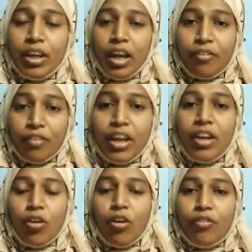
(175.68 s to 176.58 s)

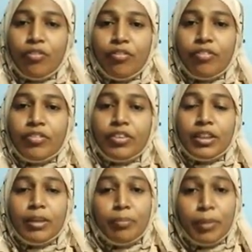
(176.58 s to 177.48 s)
aware of
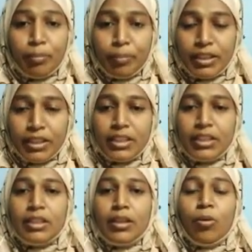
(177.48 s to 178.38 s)
the purpose